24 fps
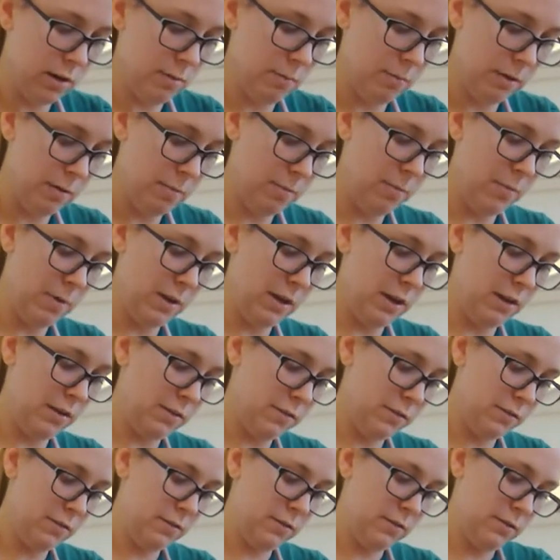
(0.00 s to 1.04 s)
my
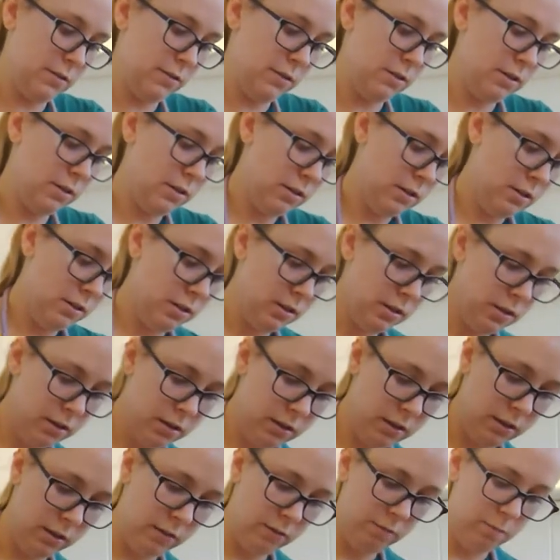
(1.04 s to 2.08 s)
best.
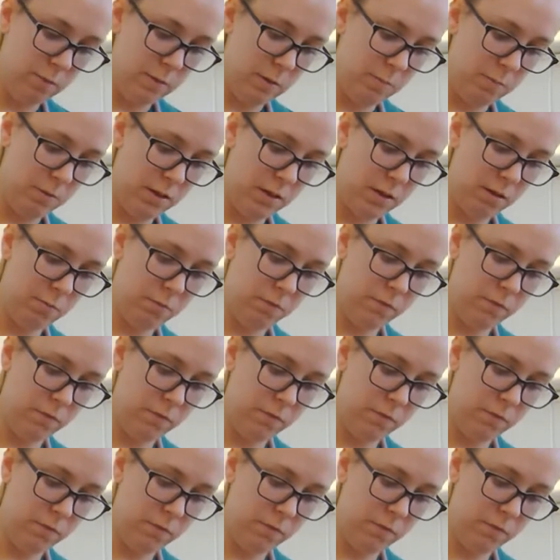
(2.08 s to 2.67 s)
Lift baby up